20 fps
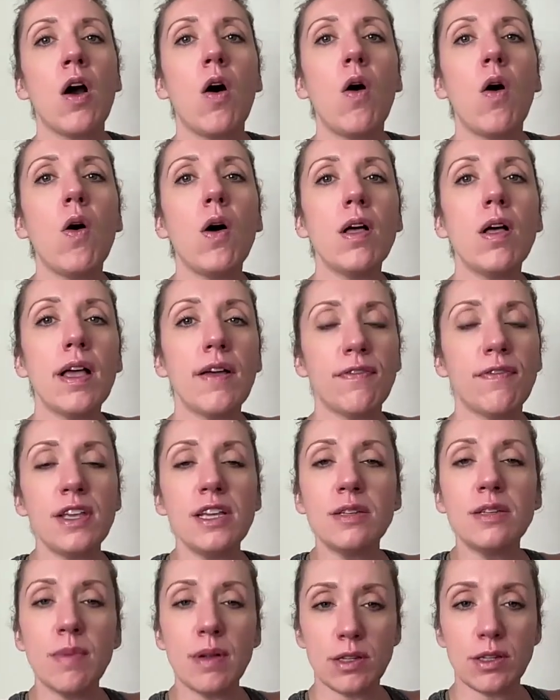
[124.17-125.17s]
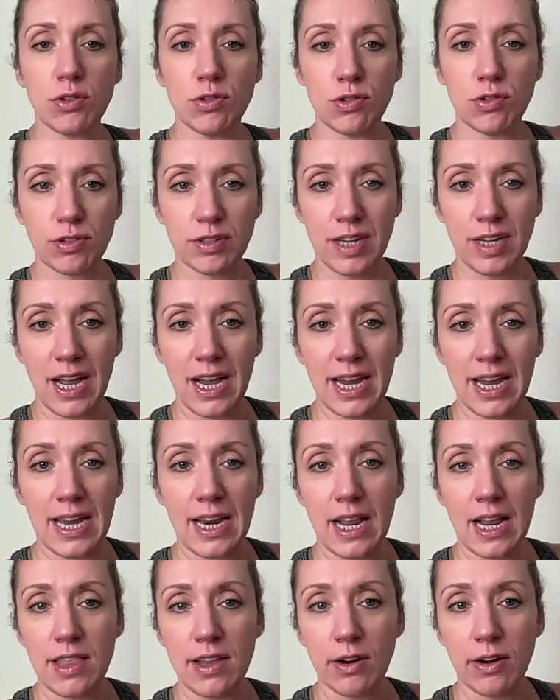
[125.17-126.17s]
All if these muscles are
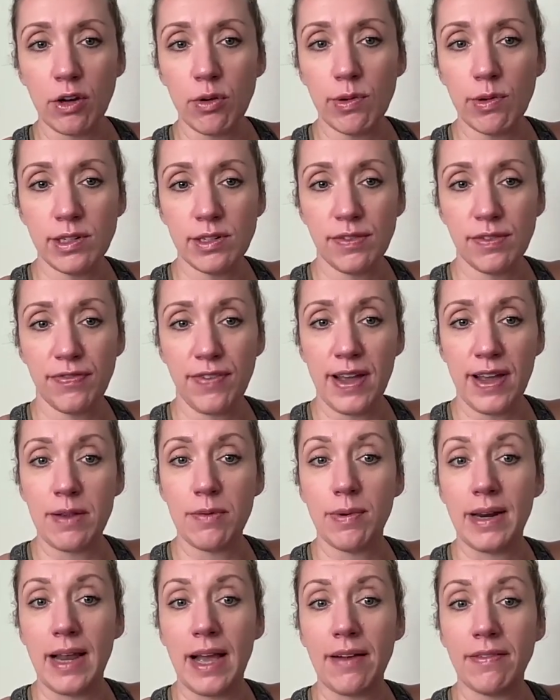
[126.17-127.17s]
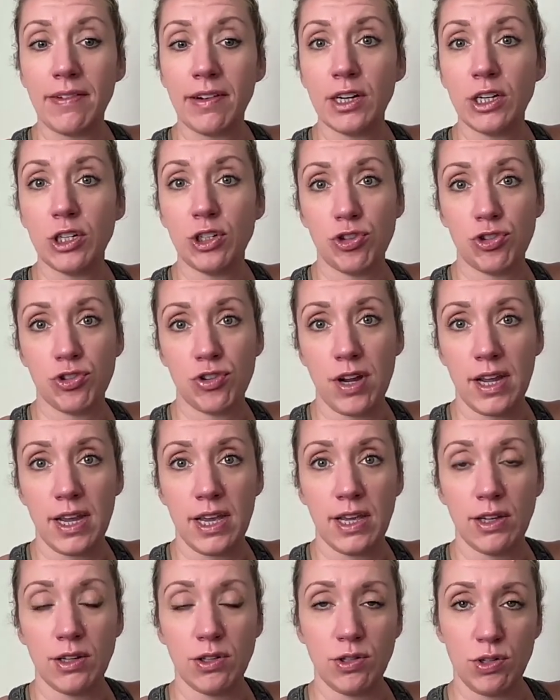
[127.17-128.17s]
tight, they're going to fight whatever is
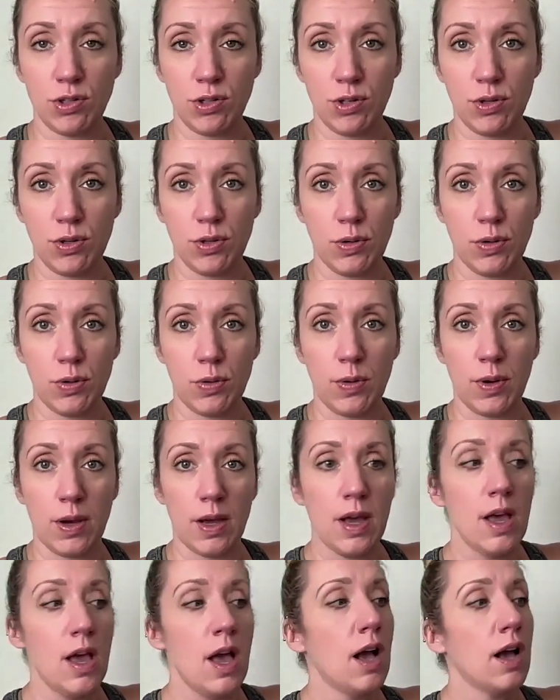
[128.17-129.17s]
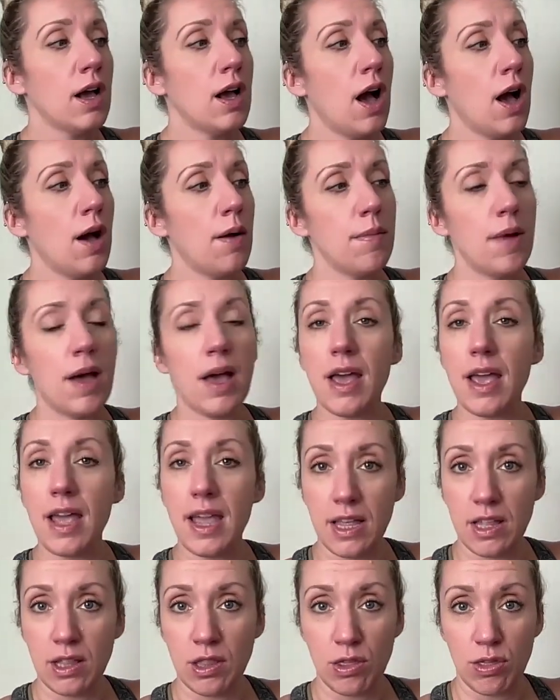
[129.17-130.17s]
trying to come
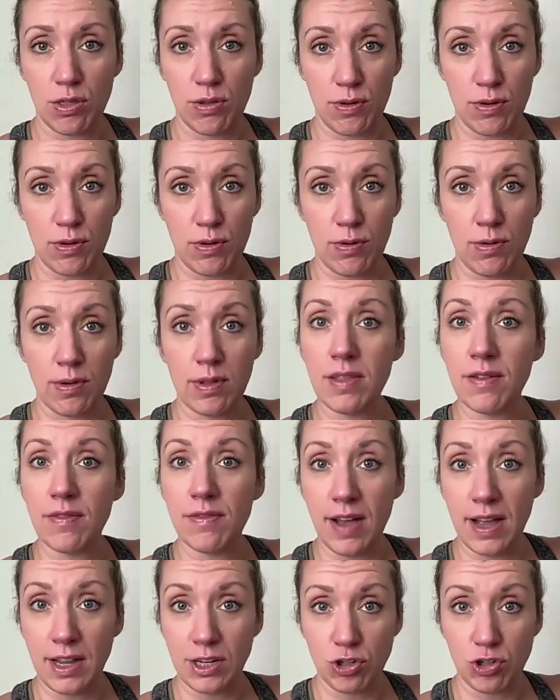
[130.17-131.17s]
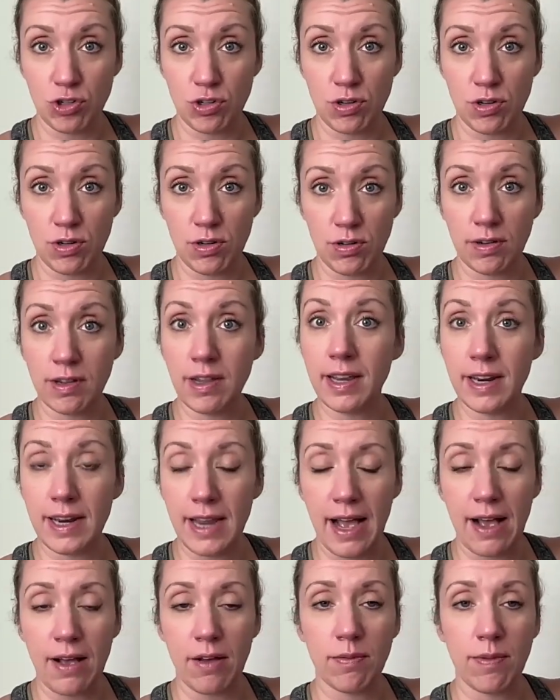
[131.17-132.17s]
in through the vaginal
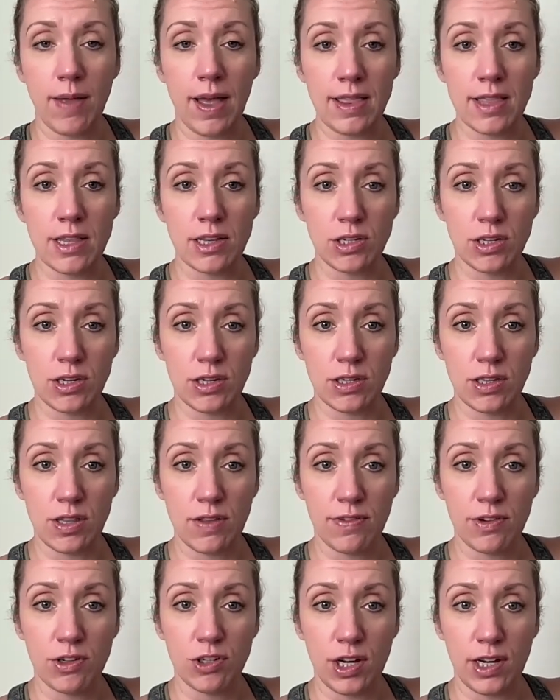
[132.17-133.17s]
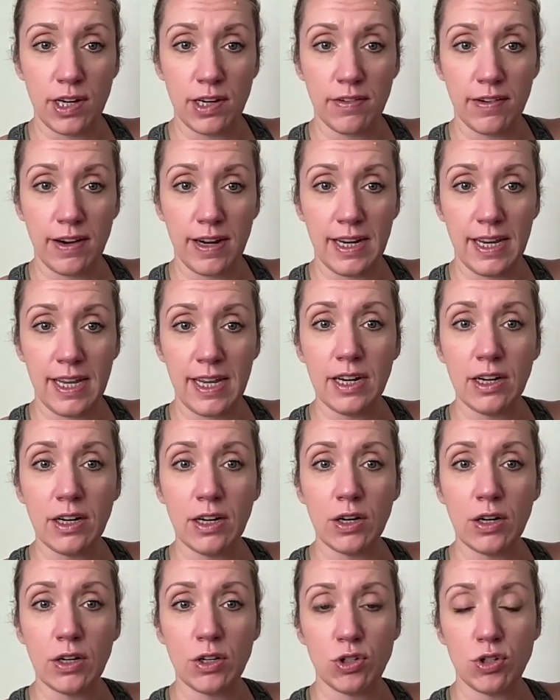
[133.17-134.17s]
canal. And this is the vagina right
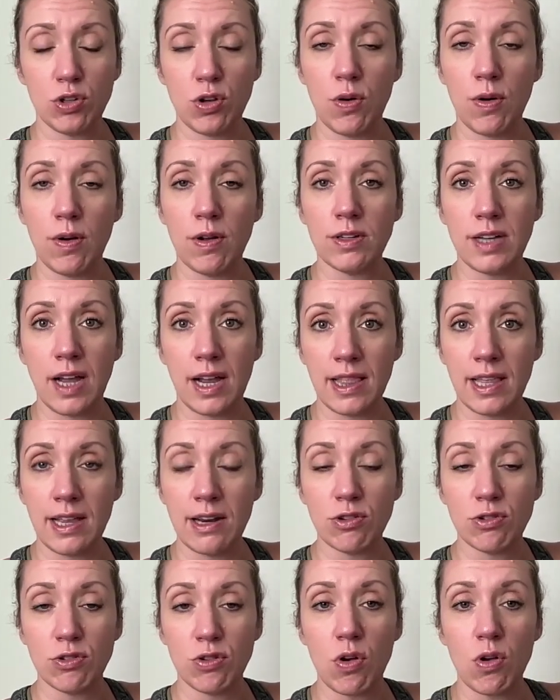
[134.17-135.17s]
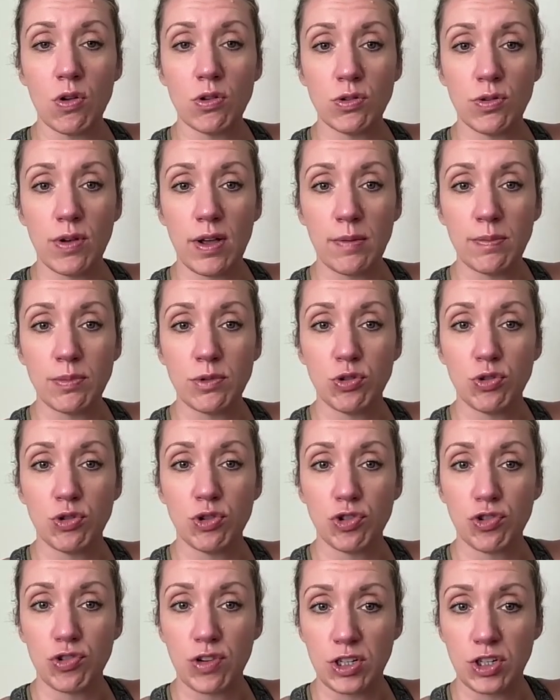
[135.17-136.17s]
here. So dilators also help to
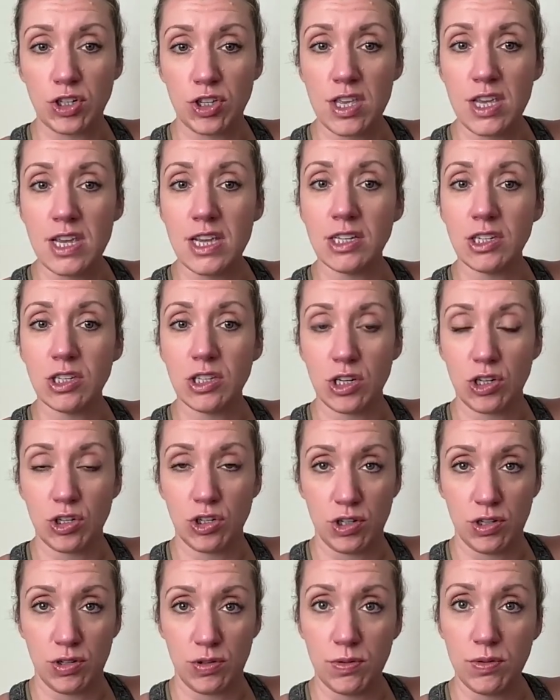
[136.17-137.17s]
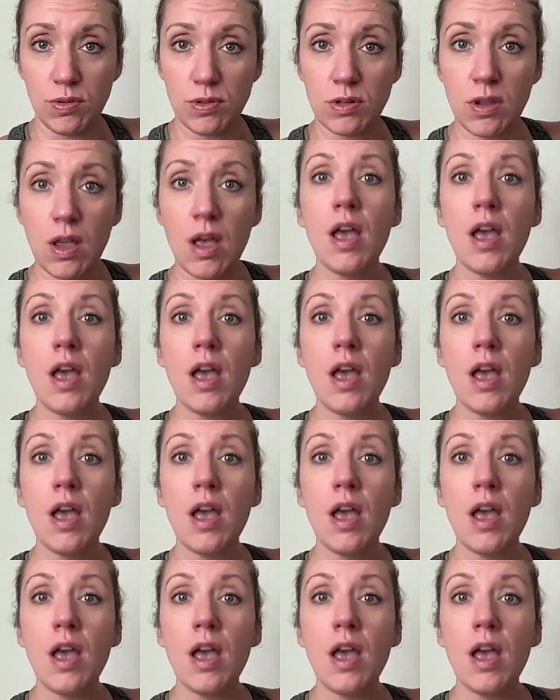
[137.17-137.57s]
stretch these tissues.